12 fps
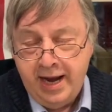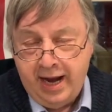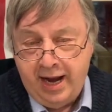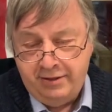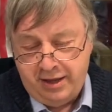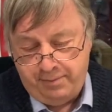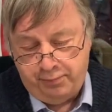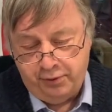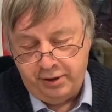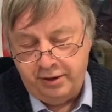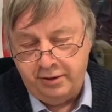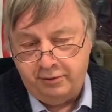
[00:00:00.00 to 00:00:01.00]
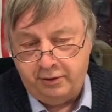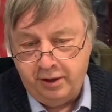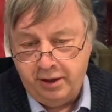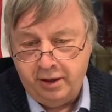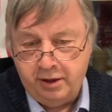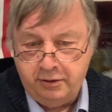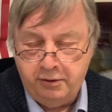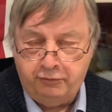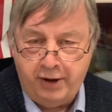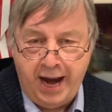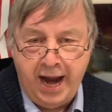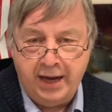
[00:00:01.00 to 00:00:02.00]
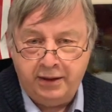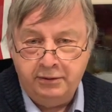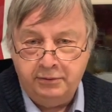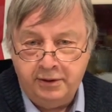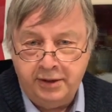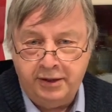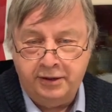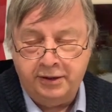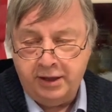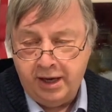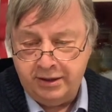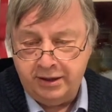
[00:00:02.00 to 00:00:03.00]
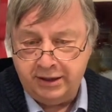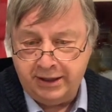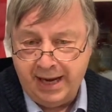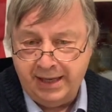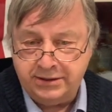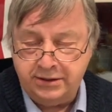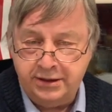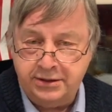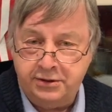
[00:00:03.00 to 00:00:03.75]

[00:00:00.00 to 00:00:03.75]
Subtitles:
and then put in the rag and then the gasoline.